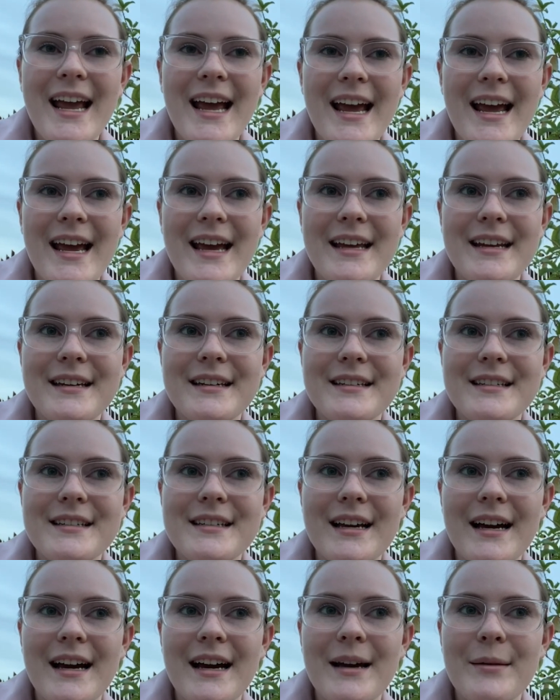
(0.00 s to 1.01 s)
and
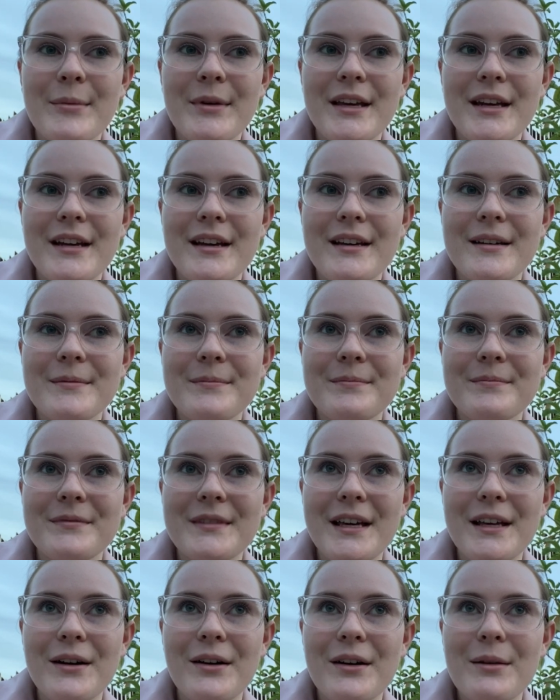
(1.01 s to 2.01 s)
I'm gonna
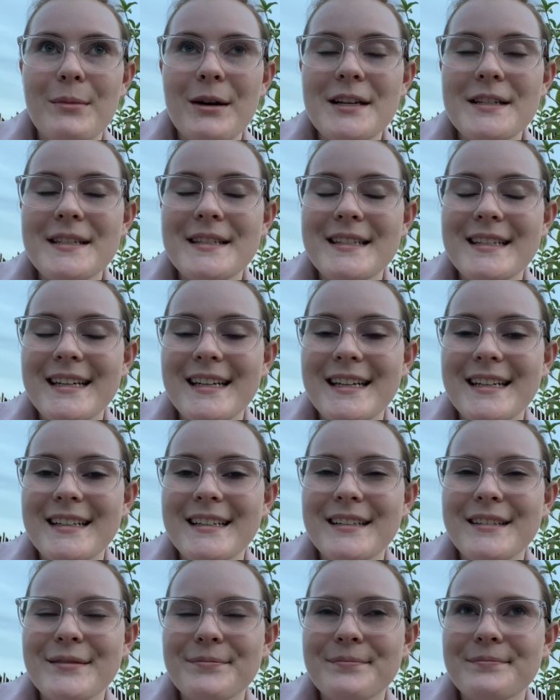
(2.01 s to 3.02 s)
get on a bus
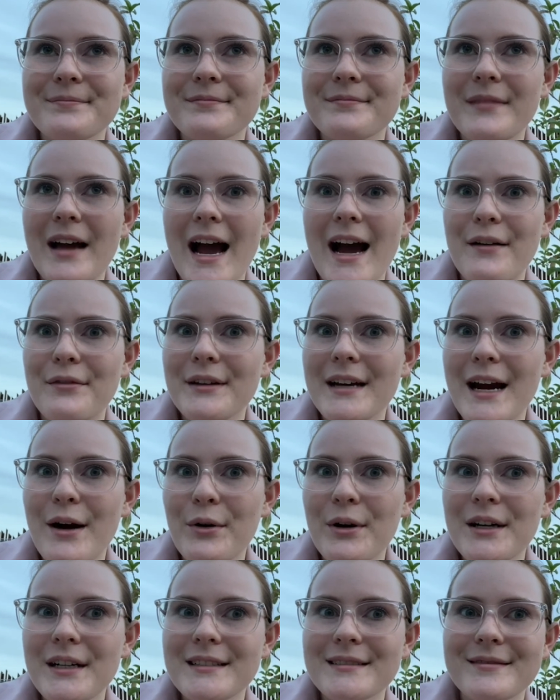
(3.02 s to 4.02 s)
in half an
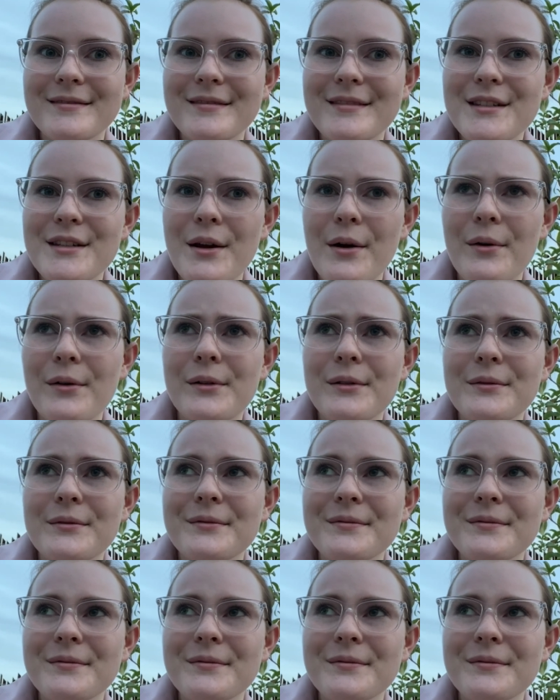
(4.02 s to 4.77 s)
hour. So